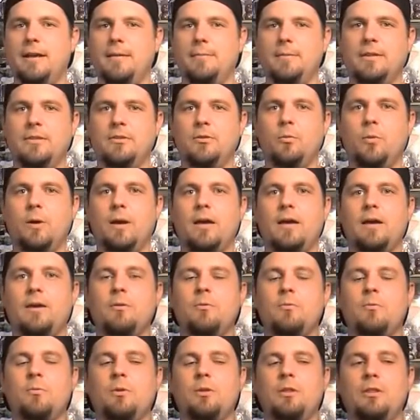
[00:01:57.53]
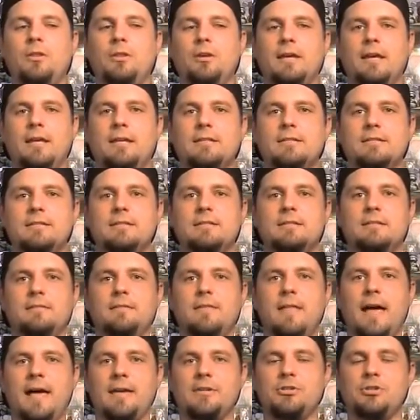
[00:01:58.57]
I mean, the way I really look at it is
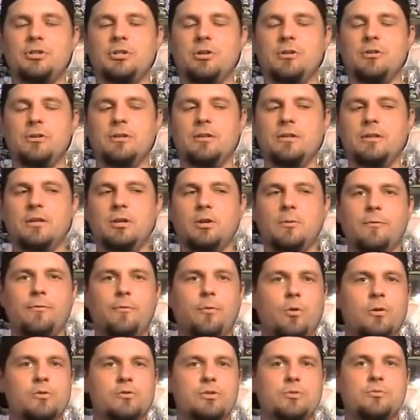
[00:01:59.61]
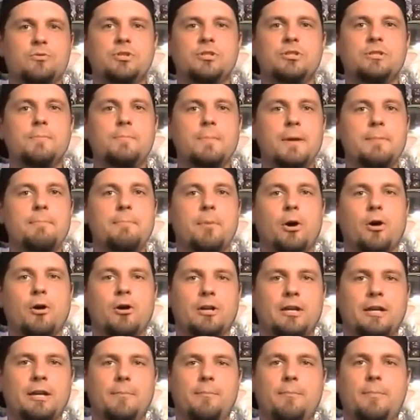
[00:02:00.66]
last year and the year before is it was just a big
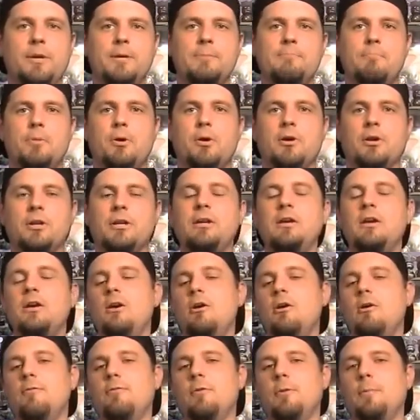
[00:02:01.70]
party for